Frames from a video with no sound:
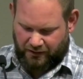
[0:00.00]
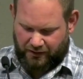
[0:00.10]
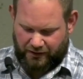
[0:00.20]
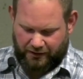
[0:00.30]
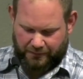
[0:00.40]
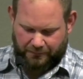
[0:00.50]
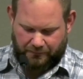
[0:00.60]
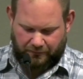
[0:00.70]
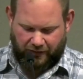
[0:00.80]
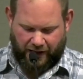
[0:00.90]

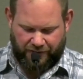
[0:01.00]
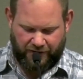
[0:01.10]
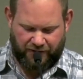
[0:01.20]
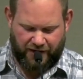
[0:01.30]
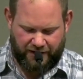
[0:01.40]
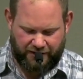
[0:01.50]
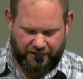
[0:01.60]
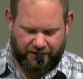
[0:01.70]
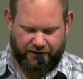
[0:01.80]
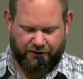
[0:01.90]
Um, I think the
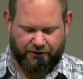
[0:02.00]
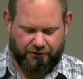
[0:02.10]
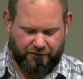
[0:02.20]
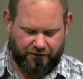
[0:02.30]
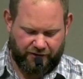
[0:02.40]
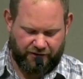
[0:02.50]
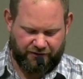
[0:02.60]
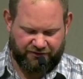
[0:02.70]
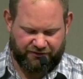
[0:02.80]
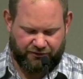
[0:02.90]
idea here
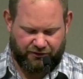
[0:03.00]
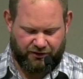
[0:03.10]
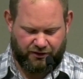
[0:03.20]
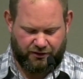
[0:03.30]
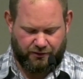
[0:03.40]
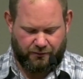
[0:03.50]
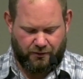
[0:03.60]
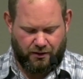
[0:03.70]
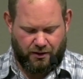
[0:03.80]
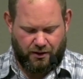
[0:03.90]
is the
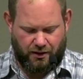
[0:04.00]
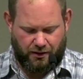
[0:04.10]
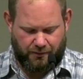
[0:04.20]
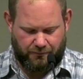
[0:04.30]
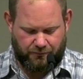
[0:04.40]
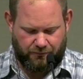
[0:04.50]
um,